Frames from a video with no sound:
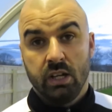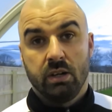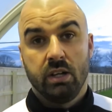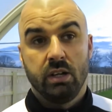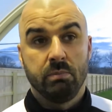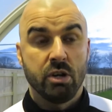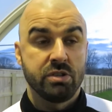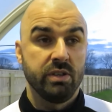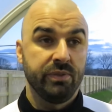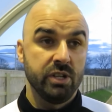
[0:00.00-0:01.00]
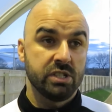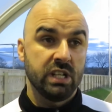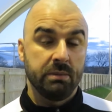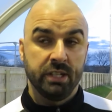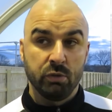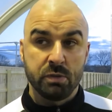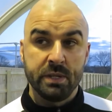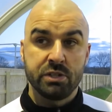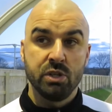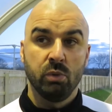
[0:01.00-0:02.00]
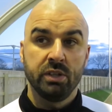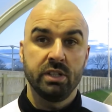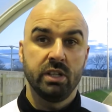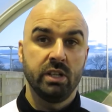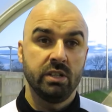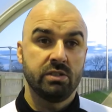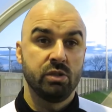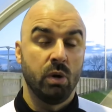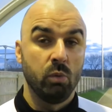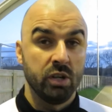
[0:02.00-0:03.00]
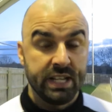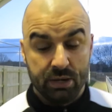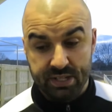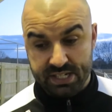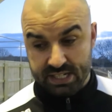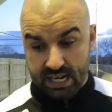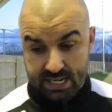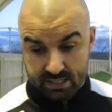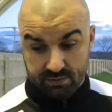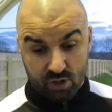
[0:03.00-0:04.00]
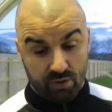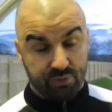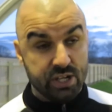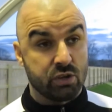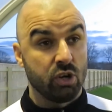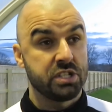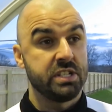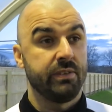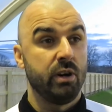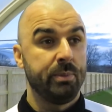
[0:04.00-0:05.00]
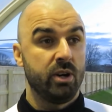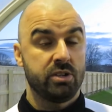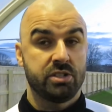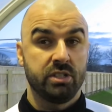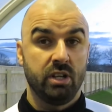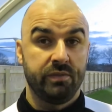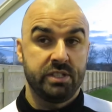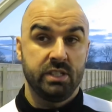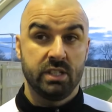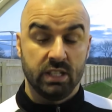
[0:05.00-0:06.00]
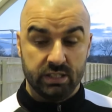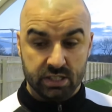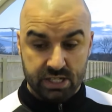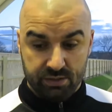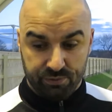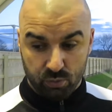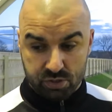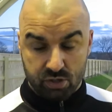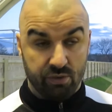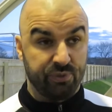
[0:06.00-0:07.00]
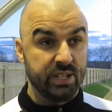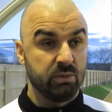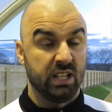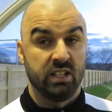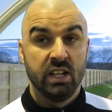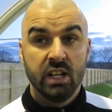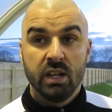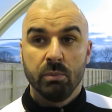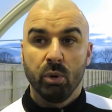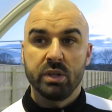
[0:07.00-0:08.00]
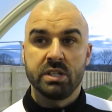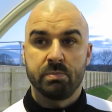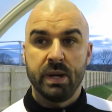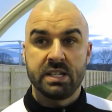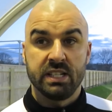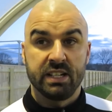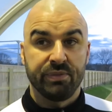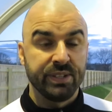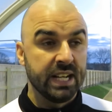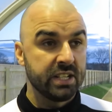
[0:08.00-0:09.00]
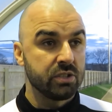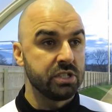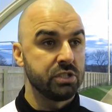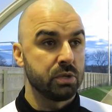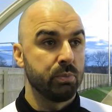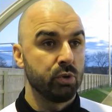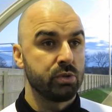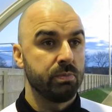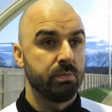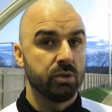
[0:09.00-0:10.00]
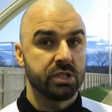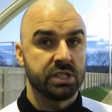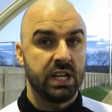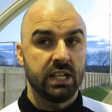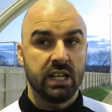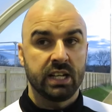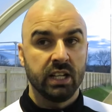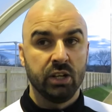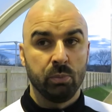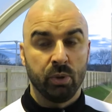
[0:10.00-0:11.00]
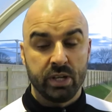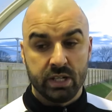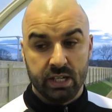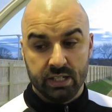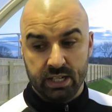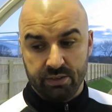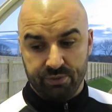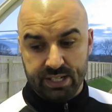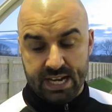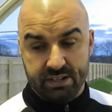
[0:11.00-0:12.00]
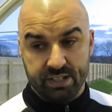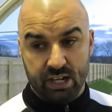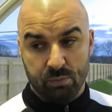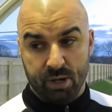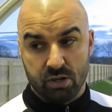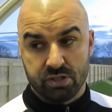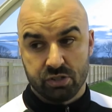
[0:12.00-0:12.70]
Mozza the first time, I know he's been 2 on 1 down this side. They've got a free cross into our box, and obviously the centre forward's got a free, but he's basically had a free header because he's just brushed butts aside like a little boy and had a free header in our box and